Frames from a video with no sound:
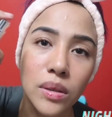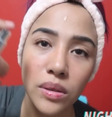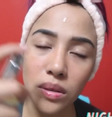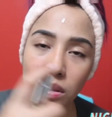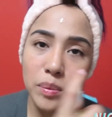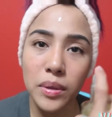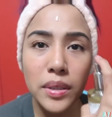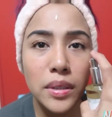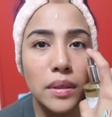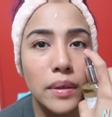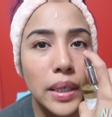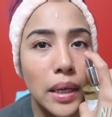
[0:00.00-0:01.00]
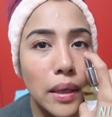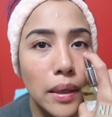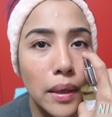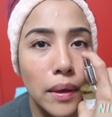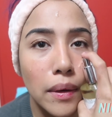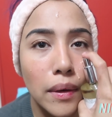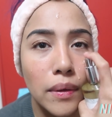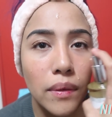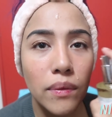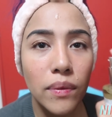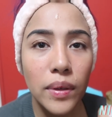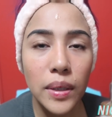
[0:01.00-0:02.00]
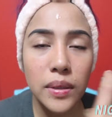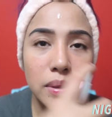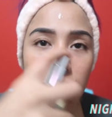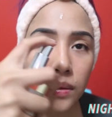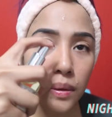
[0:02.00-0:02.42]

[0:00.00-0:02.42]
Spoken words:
So I'll just put it directly on the face.